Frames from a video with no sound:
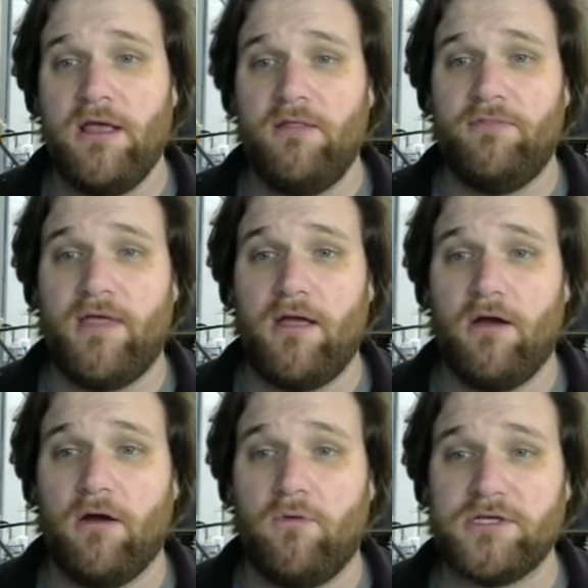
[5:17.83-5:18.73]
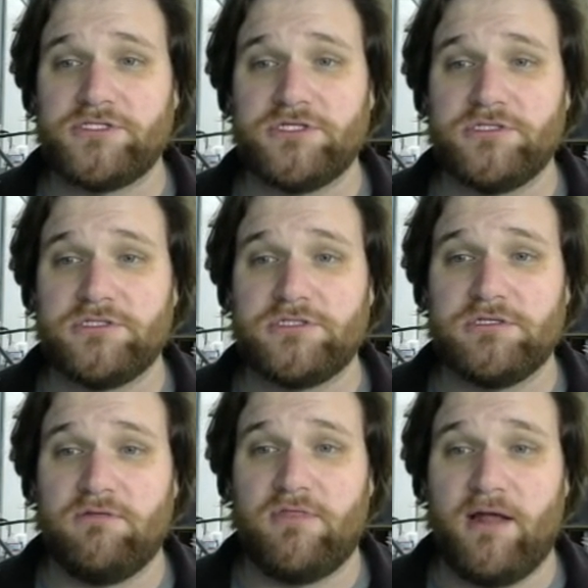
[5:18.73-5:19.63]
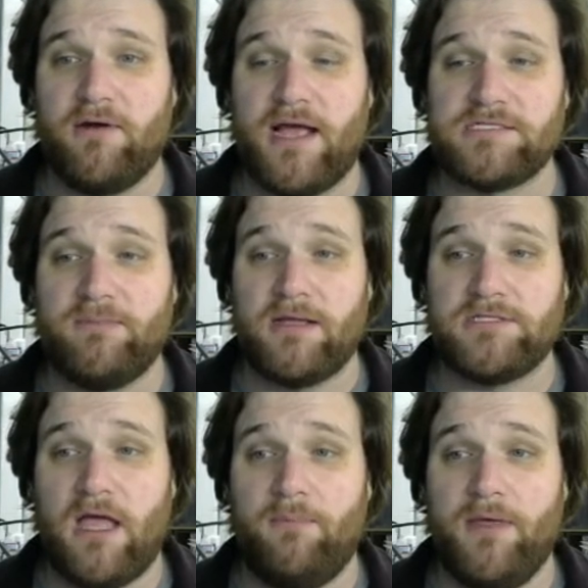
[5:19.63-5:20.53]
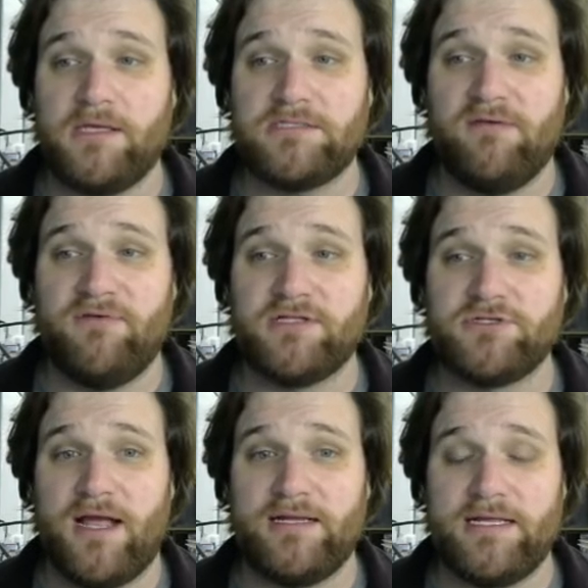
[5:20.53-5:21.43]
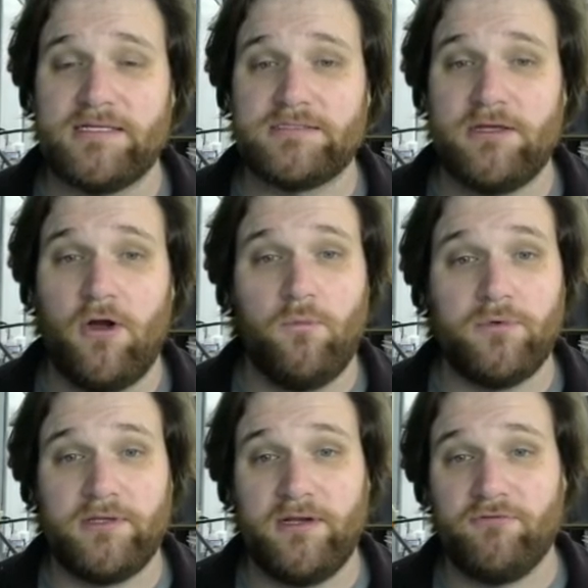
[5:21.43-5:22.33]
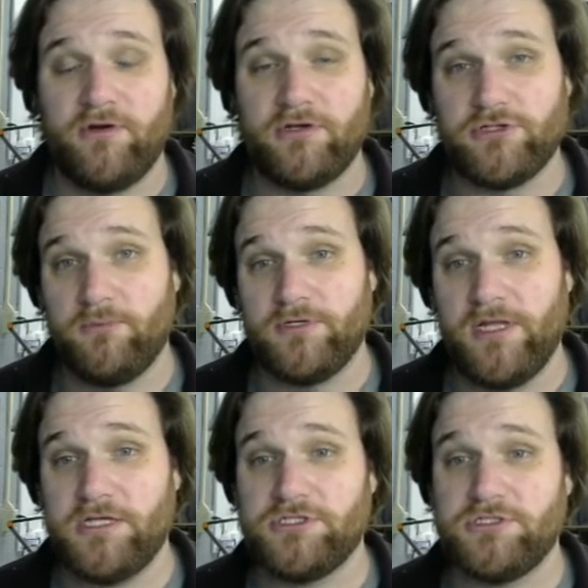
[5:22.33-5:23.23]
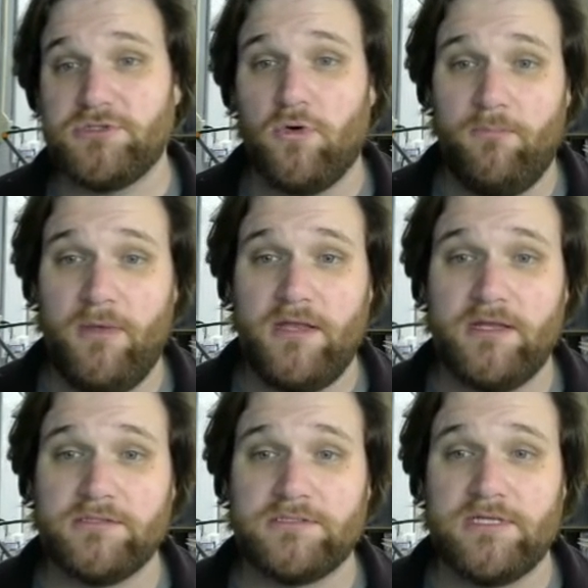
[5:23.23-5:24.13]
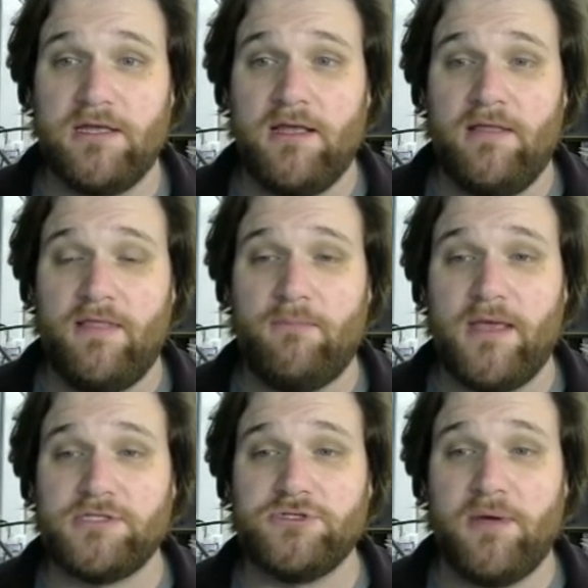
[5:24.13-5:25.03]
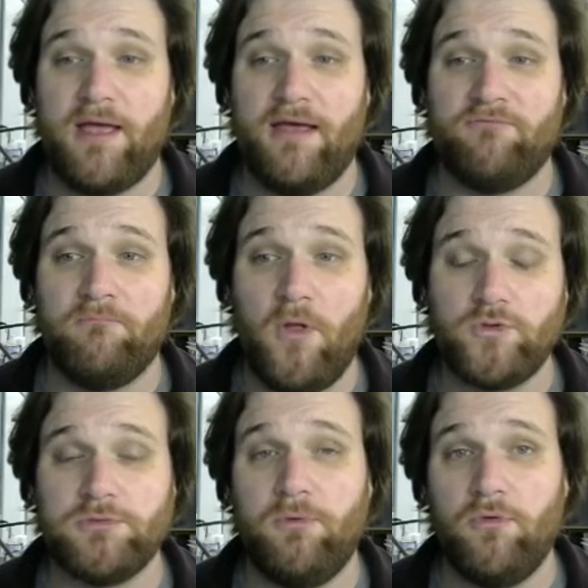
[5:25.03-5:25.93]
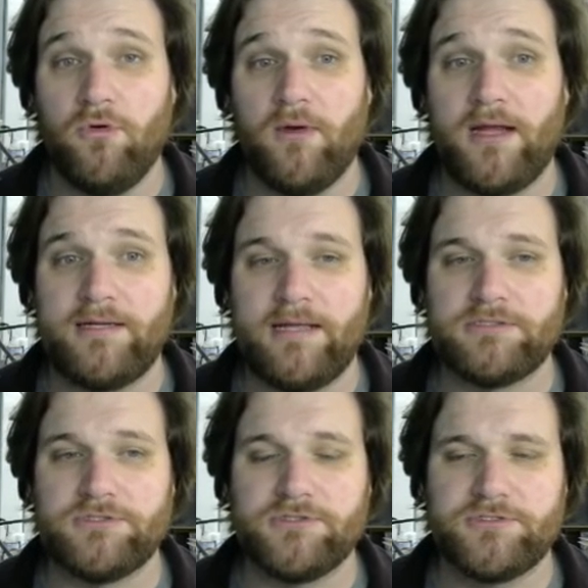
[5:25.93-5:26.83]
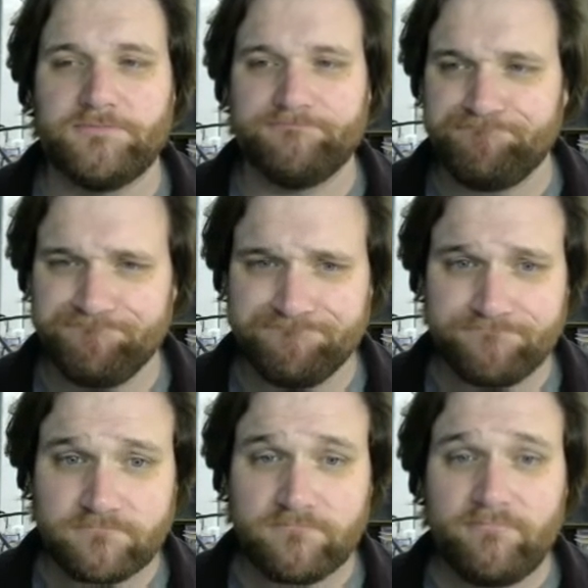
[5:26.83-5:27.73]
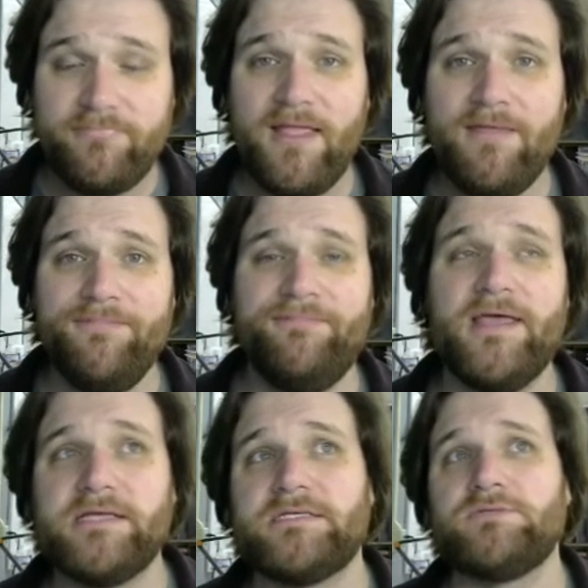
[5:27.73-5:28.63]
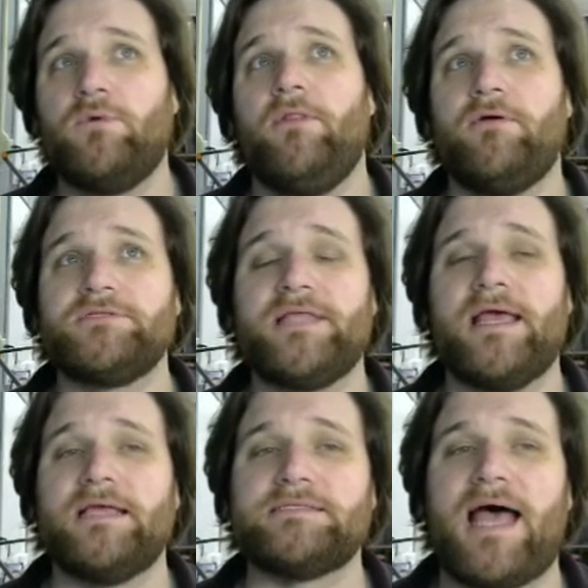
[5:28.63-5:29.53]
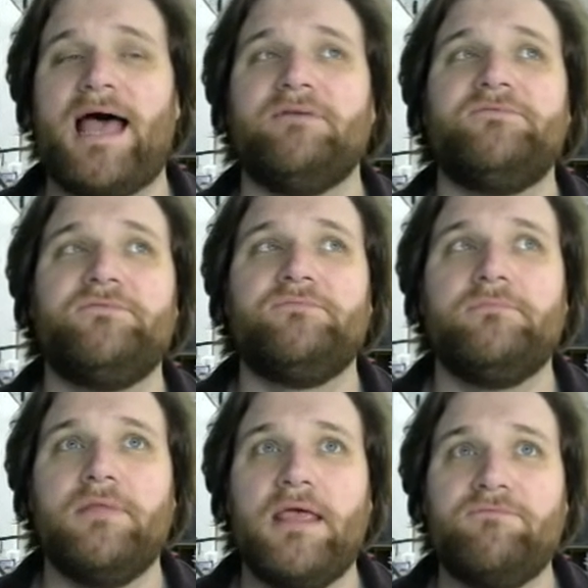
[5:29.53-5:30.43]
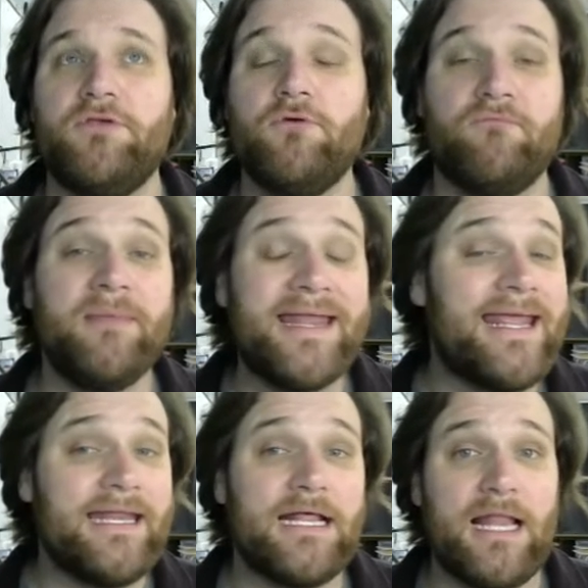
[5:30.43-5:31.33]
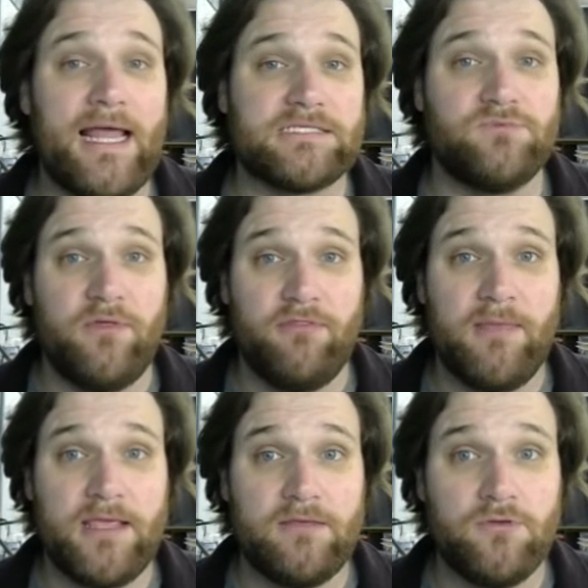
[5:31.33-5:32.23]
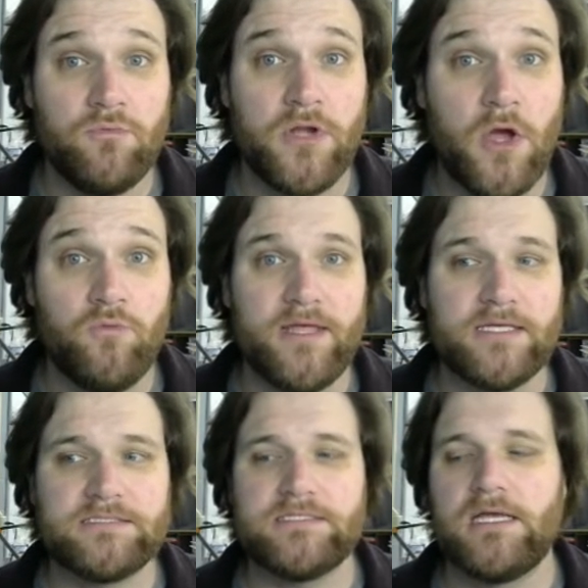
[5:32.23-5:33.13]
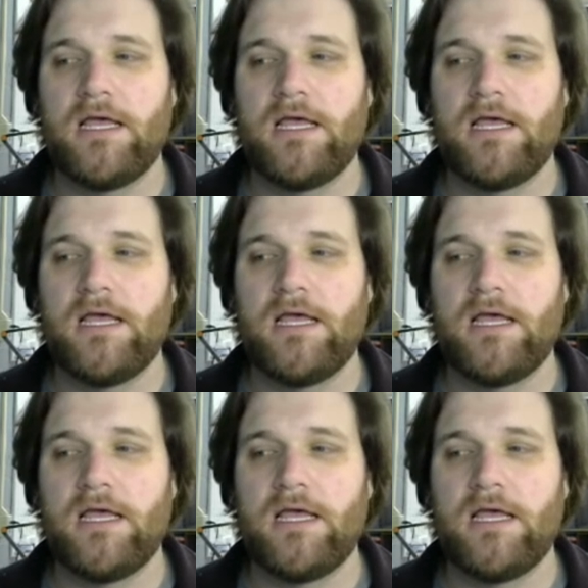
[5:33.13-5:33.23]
They are questions that are asked about topics, events, or ideas. They're open to different interpretations or opinions. That means you have multiple correct answers. This is one of those things if you've been in class with me, you know this.